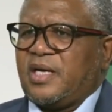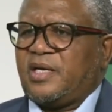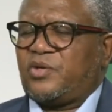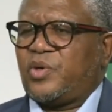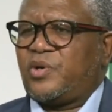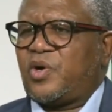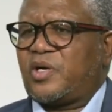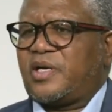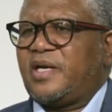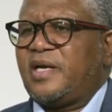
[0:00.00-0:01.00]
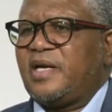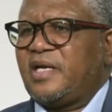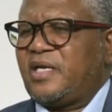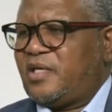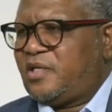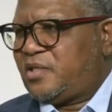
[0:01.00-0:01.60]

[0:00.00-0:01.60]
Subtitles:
it will not lead